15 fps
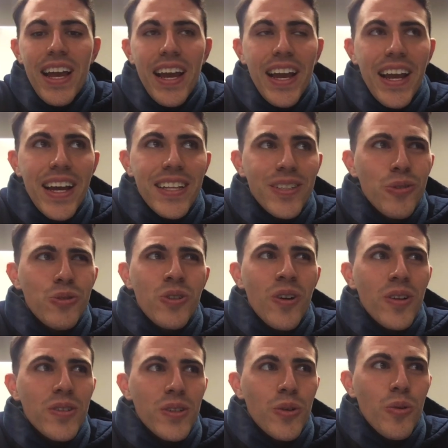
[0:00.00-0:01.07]
And who's their
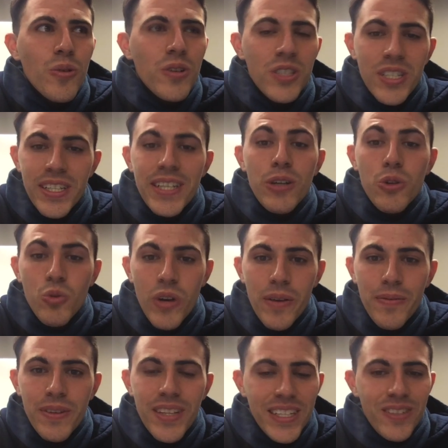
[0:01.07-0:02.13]
other corner? Shaquille
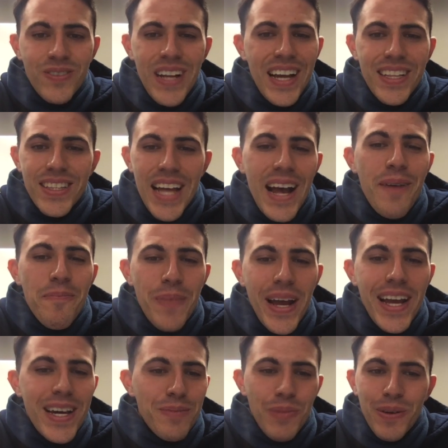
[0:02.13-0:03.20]
Griffin? Like, they're not that
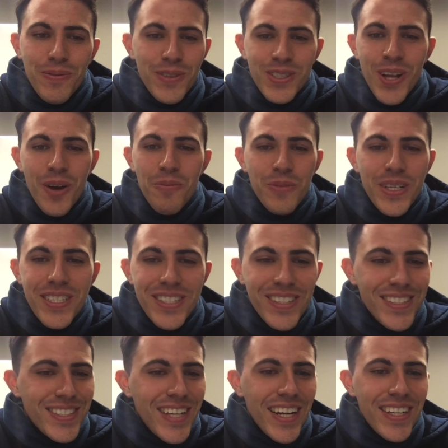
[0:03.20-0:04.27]
bad, but for some reason, the
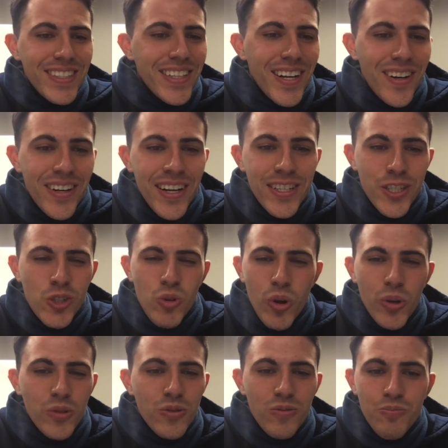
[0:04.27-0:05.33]
secondary has
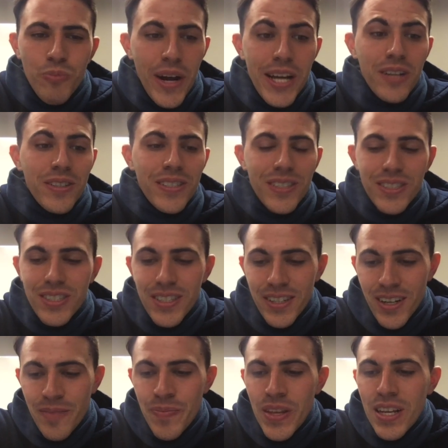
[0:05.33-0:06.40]
struggled mightily this
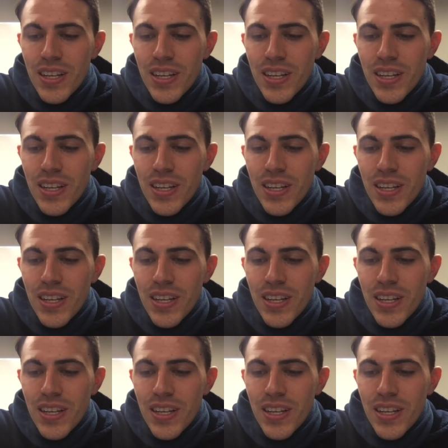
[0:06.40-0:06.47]
year.